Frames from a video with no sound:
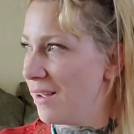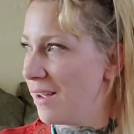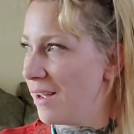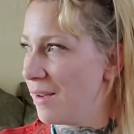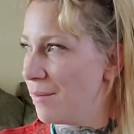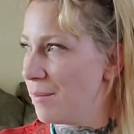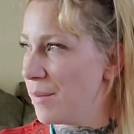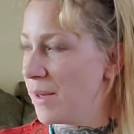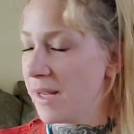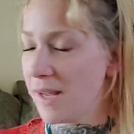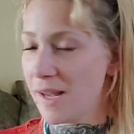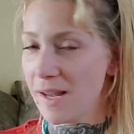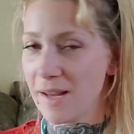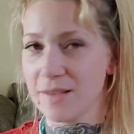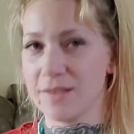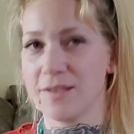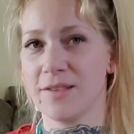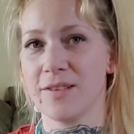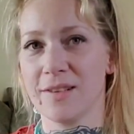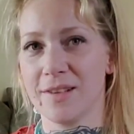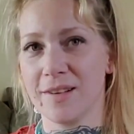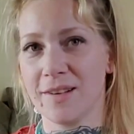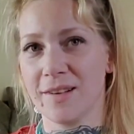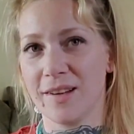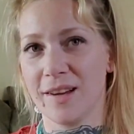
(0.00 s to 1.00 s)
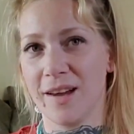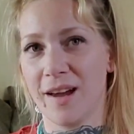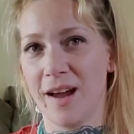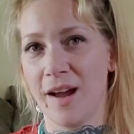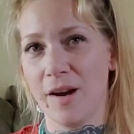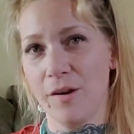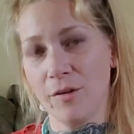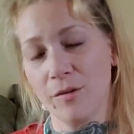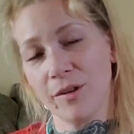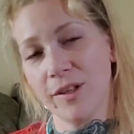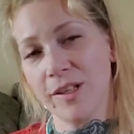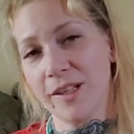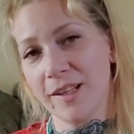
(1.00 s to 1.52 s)
because I
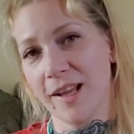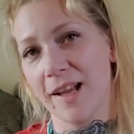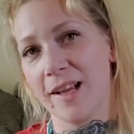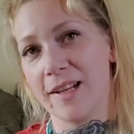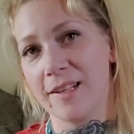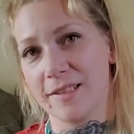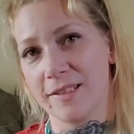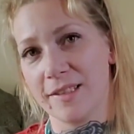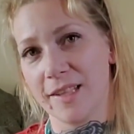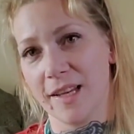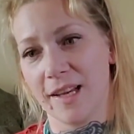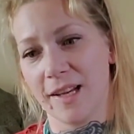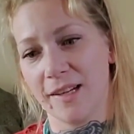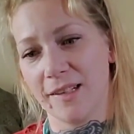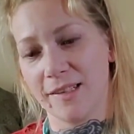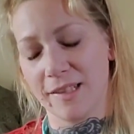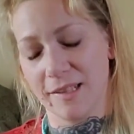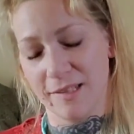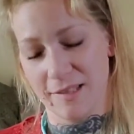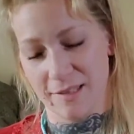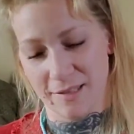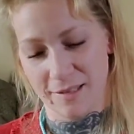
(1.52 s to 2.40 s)
realize that